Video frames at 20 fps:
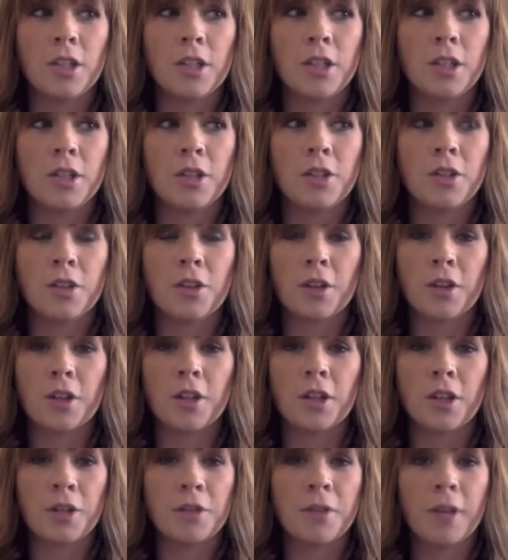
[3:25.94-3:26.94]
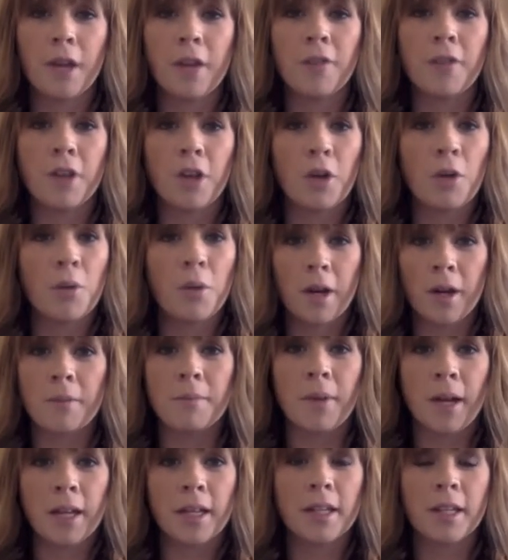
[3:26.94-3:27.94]
you now know where
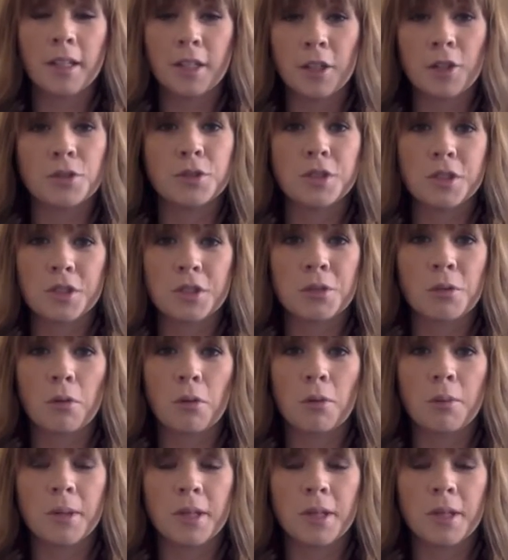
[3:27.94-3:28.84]
my kid goes to school,